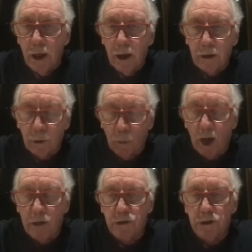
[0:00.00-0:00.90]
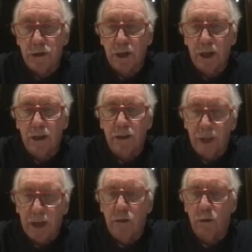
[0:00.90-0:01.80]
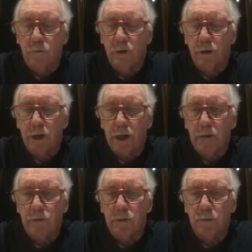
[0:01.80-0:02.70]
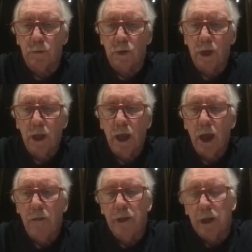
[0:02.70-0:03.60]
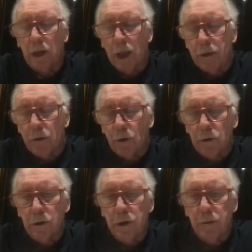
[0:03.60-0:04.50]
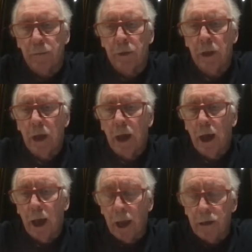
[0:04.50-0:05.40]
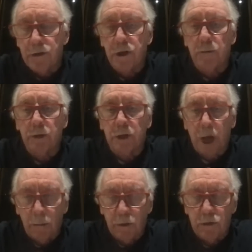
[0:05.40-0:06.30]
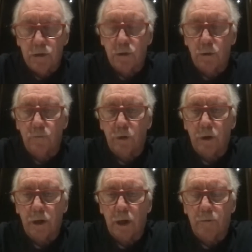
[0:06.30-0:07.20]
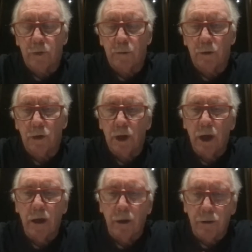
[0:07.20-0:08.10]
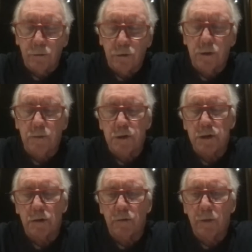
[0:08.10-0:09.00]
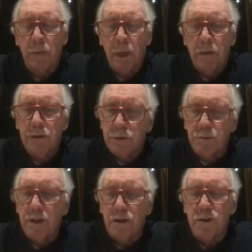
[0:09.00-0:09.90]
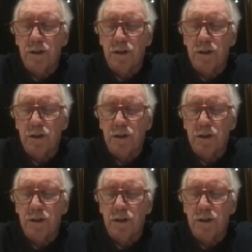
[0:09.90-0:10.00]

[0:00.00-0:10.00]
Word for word: uh, Khawaja together. They look very comfortable, and then later on, um, uh, Handscomb and Cummins look very comfortable. And I thought to myself, this pitch